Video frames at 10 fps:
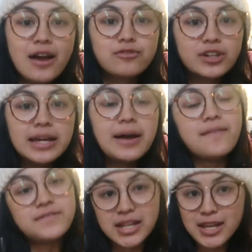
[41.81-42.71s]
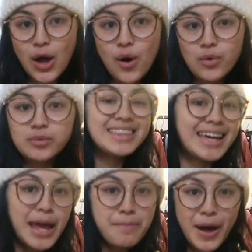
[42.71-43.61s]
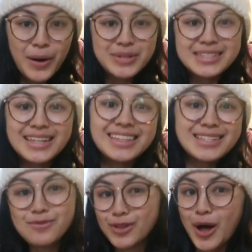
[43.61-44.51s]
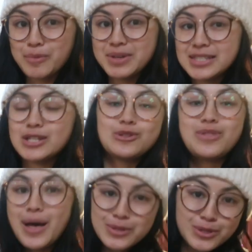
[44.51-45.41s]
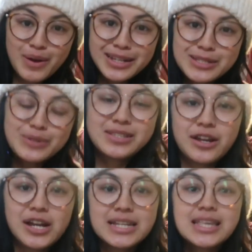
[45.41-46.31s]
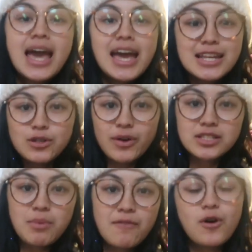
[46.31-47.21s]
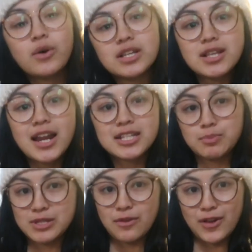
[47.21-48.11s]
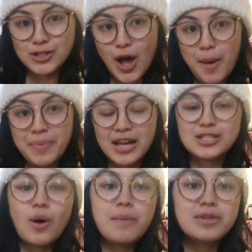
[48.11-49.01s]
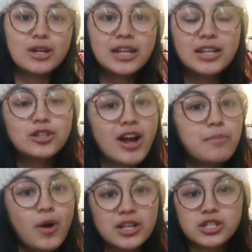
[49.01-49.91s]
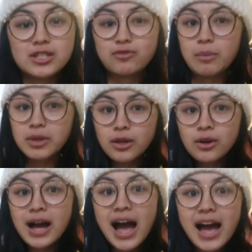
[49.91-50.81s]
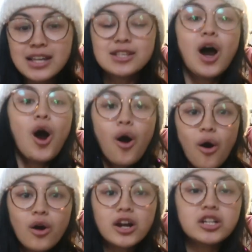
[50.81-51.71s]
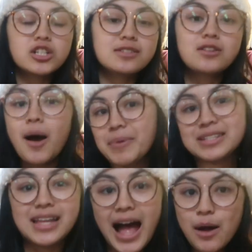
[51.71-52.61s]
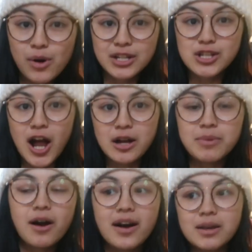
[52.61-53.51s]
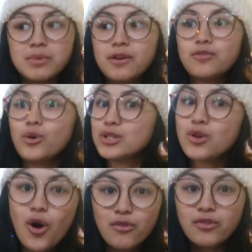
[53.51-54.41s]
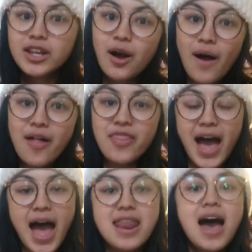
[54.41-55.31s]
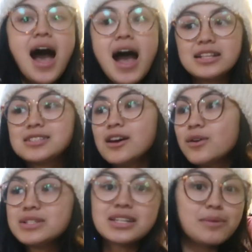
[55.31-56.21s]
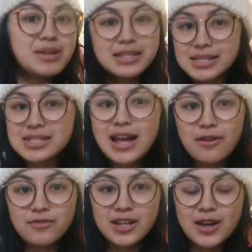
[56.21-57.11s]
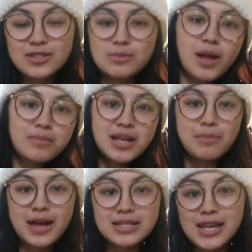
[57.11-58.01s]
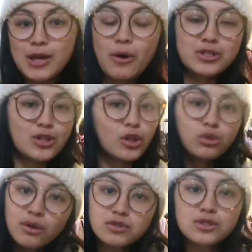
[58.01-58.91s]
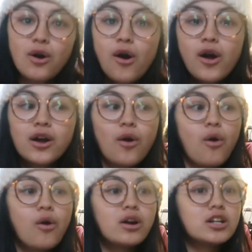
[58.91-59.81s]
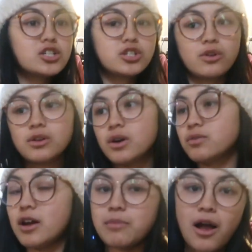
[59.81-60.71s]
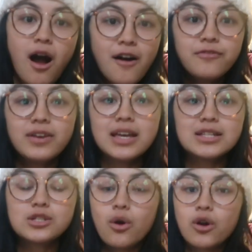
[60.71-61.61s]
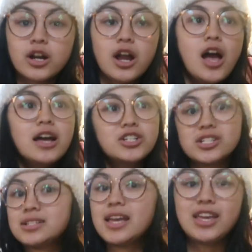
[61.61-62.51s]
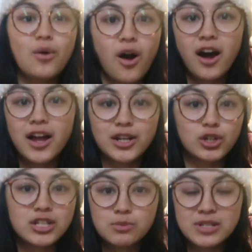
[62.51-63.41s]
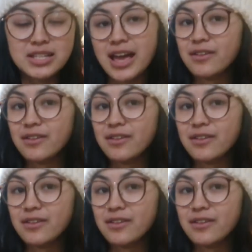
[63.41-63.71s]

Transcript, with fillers: every video that I post in this Vlogmas two thousand twenty-two series is going to be focused on a specific topic. So I'm either going to grab questions from you guys or just topics that I want to talk about, and I'm going to focus a whole video on that. It's not always going to be a sit-down video. Sometimes I might take you out to the thrift store or show you around my office or just take you on Christmassy